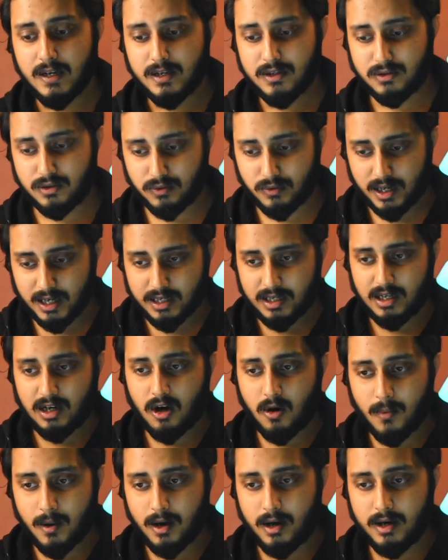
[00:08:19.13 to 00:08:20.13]
So right
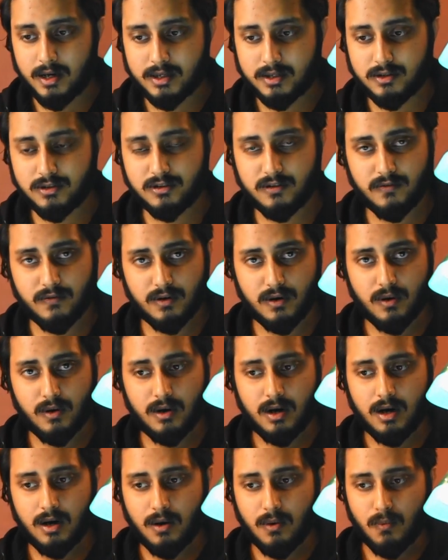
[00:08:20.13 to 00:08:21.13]
now I'm at a distance of
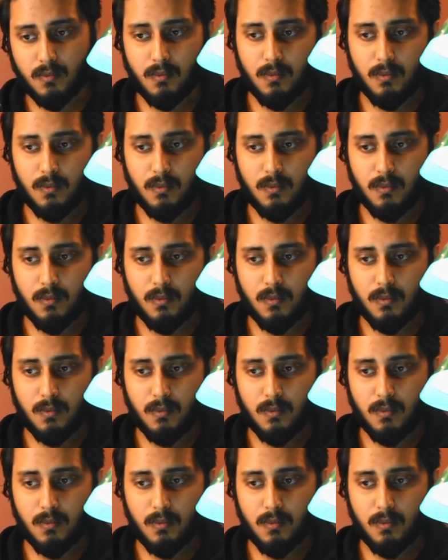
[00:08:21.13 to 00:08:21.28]
around